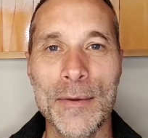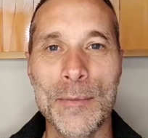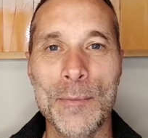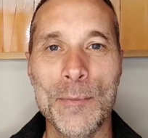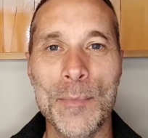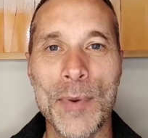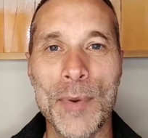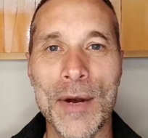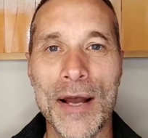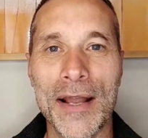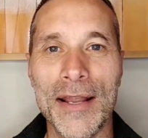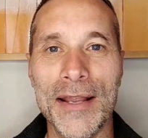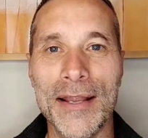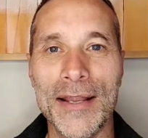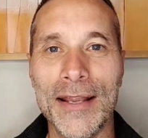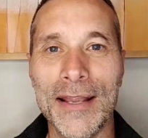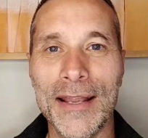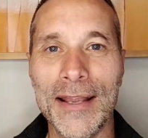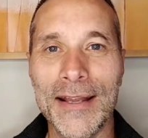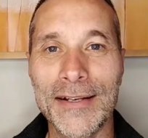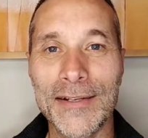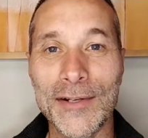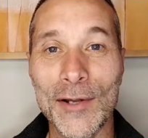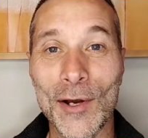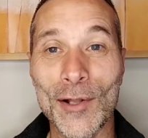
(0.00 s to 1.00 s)
by
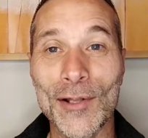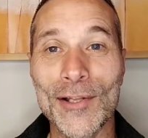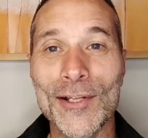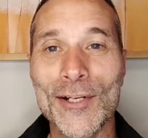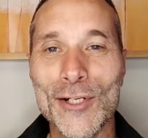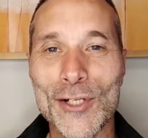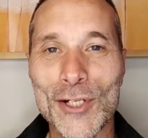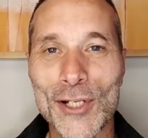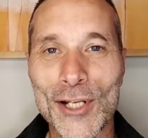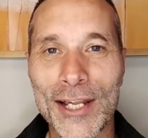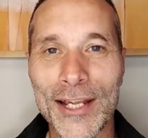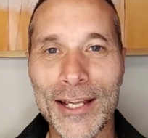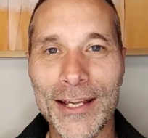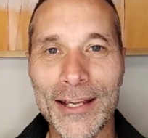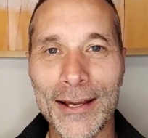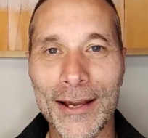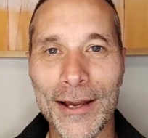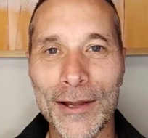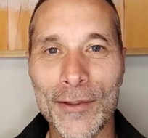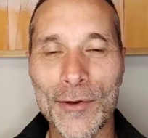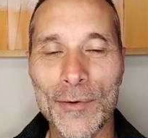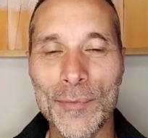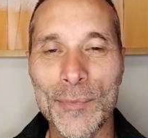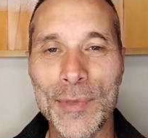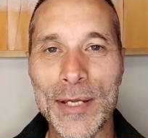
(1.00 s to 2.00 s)
acknowledging
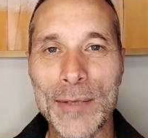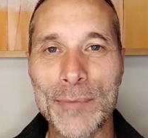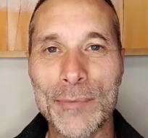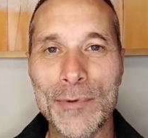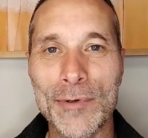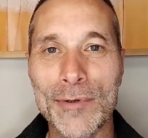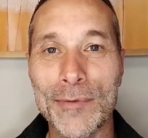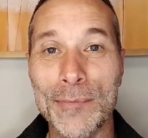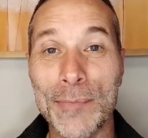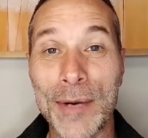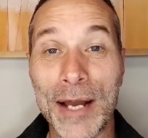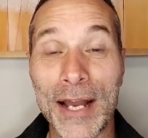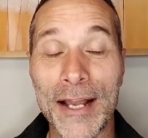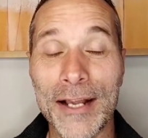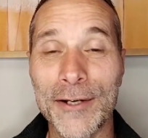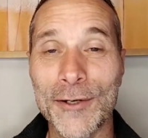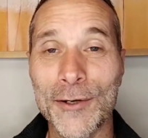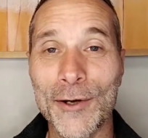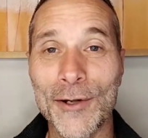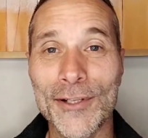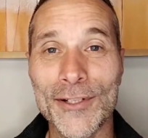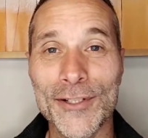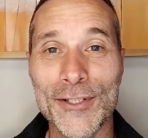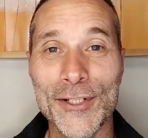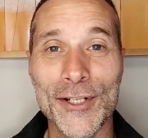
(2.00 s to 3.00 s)
other people, by
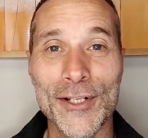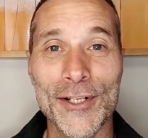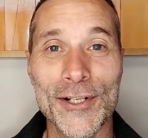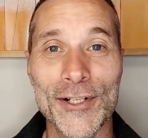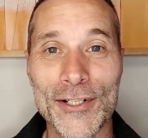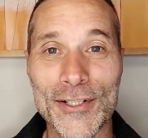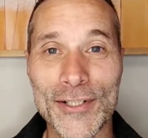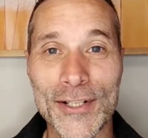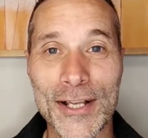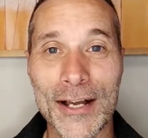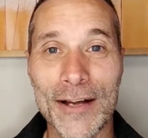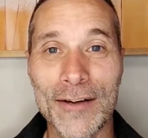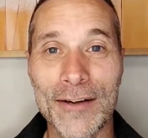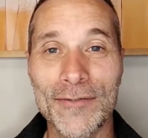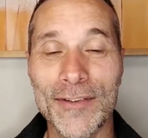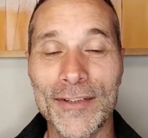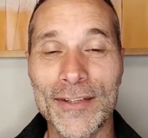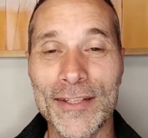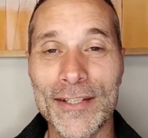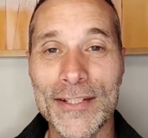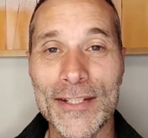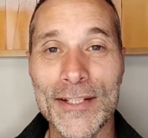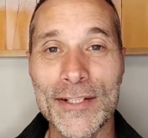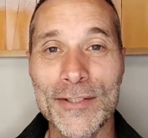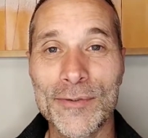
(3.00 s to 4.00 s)
acknowledging yourself. And
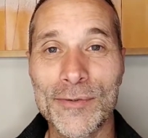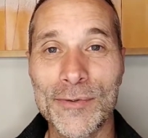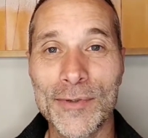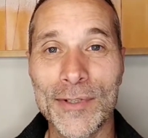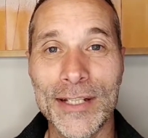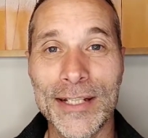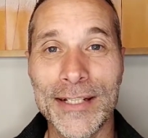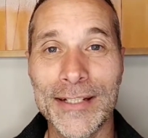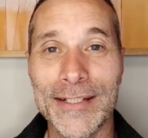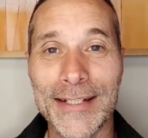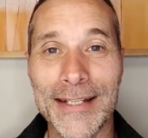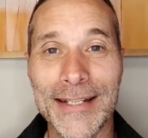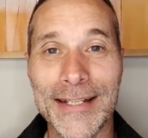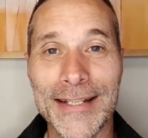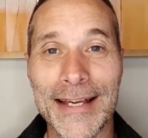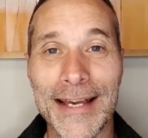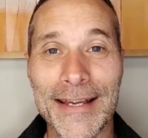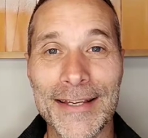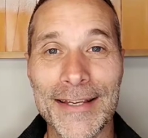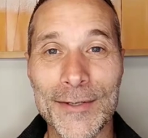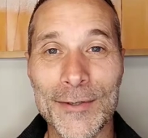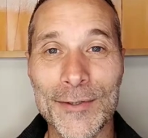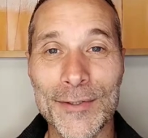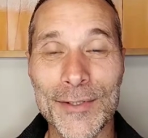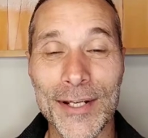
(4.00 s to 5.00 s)
this is really to
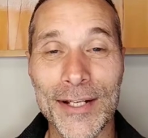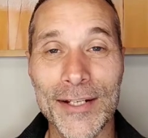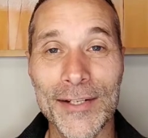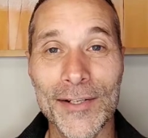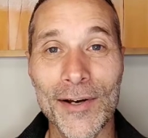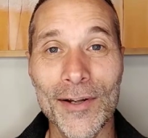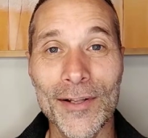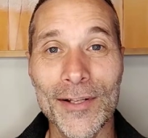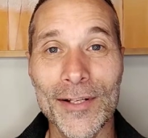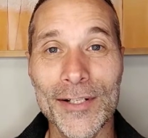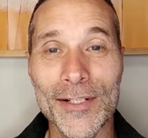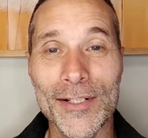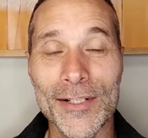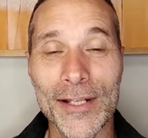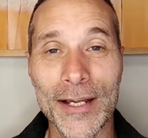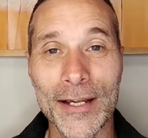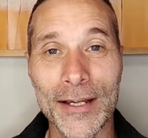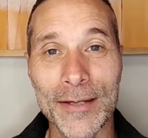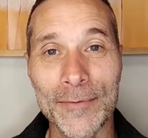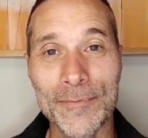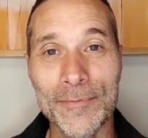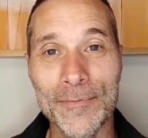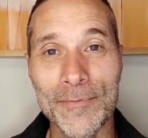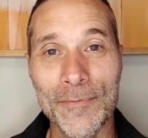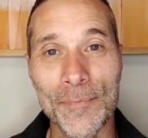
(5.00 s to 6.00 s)
get you to acknowledge, like,
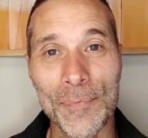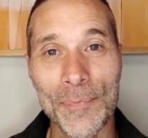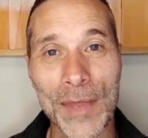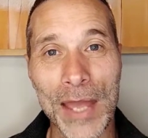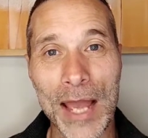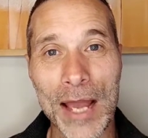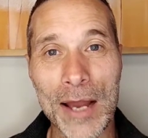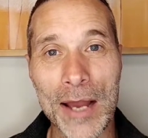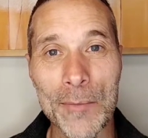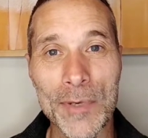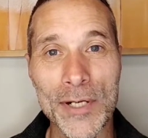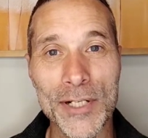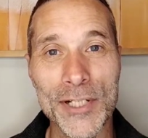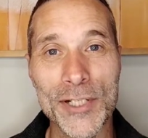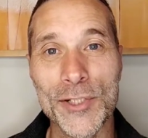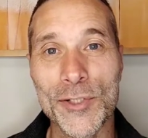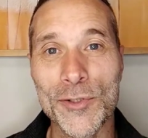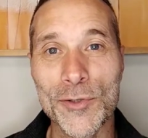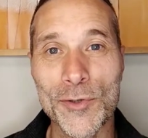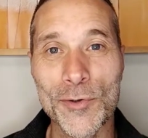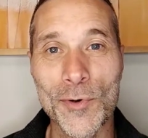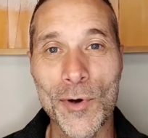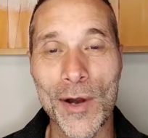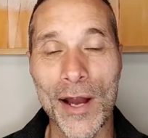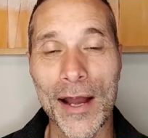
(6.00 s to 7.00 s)
how much
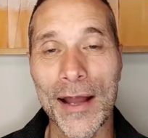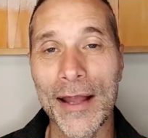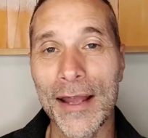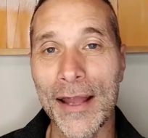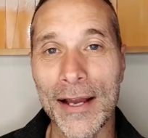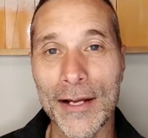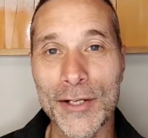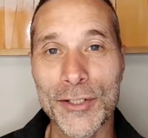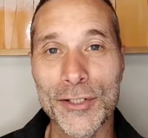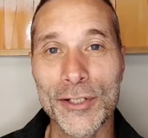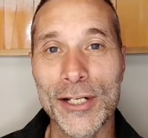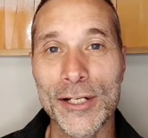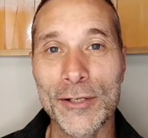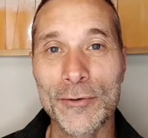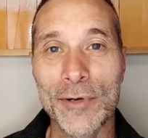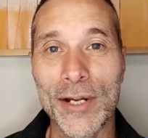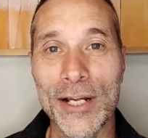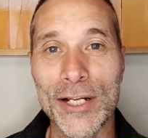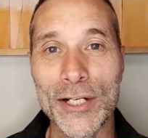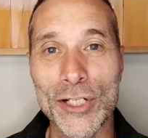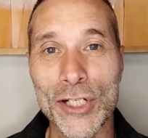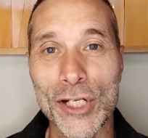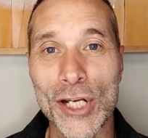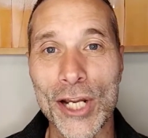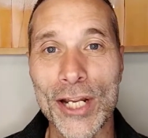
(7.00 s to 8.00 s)
do I actually
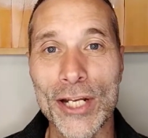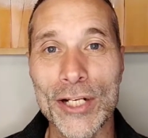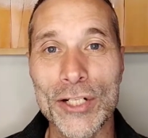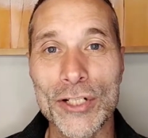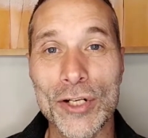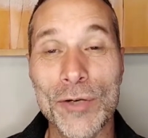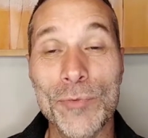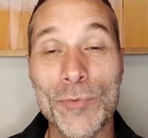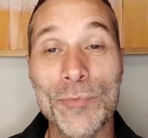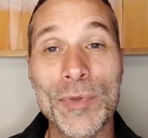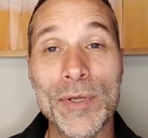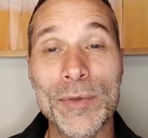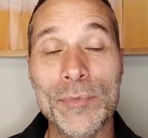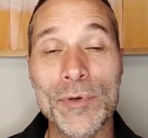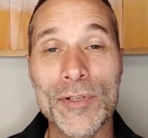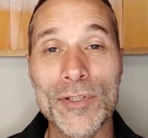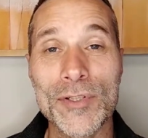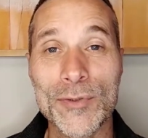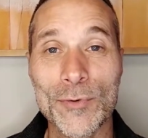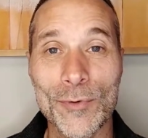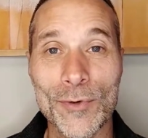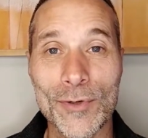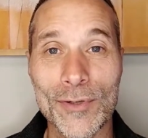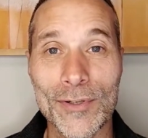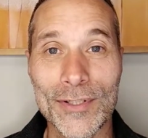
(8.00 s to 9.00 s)
create change in people's
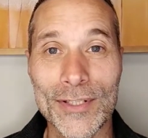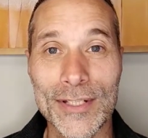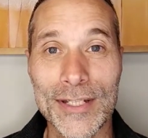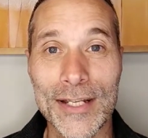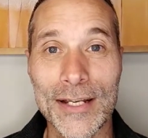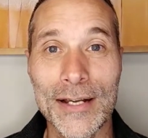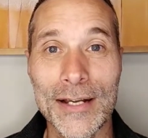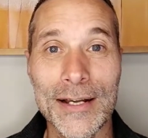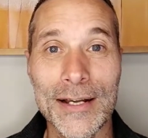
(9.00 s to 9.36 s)
worlds